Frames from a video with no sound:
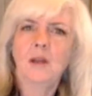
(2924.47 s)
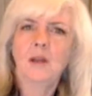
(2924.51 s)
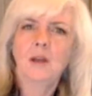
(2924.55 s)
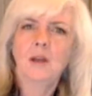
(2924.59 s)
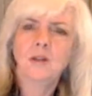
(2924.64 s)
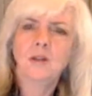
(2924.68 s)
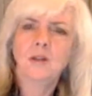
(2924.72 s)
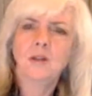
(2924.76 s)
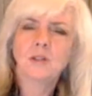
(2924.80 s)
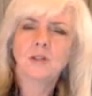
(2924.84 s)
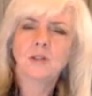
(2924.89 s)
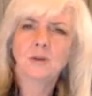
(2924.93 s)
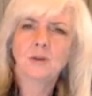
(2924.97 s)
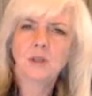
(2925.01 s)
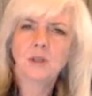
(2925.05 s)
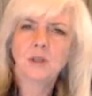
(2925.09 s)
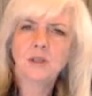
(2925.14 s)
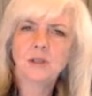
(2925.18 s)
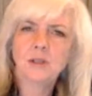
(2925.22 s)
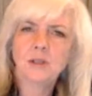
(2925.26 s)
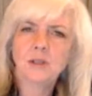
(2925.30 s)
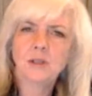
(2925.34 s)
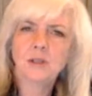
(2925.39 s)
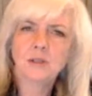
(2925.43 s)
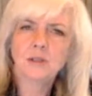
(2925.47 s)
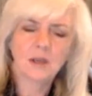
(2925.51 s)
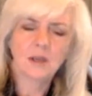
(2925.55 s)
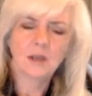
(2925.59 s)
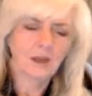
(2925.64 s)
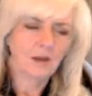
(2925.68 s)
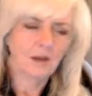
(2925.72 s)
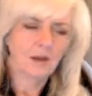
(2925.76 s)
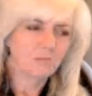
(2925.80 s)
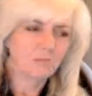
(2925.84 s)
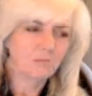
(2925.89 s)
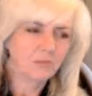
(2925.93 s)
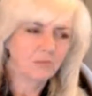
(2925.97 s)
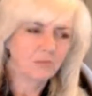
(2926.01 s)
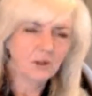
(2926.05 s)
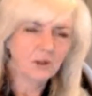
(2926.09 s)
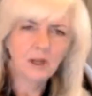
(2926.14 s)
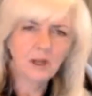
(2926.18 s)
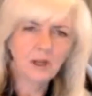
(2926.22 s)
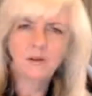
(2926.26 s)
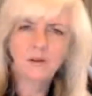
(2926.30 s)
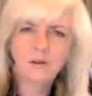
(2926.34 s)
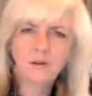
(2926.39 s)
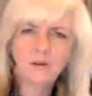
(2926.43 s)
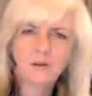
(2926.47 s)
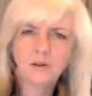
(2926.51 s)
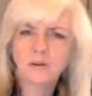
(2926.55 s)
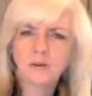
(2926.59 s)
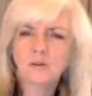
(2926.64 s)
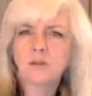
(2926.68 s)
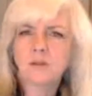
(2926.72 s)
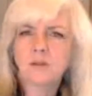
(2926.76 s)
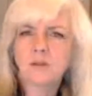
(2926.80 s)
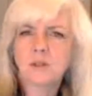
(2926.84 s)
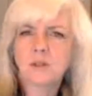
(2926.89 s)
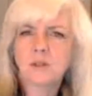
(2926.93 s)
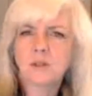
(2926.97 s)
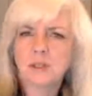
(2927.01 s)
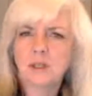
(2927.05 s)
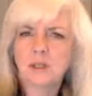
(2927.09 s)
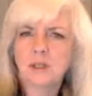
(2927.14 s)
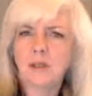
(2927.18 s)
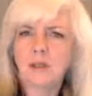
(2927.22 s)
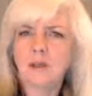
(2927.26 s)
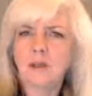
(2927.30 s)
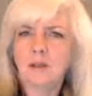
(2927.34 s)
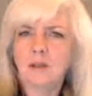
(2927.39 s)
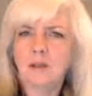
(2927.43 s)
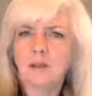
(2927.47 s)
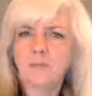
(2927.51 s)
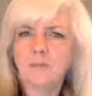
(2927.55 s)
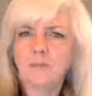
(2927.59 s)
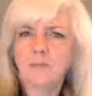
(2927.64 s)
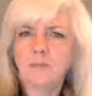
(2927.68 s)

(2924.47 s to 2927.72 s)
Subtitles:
So this is a bloodthirsty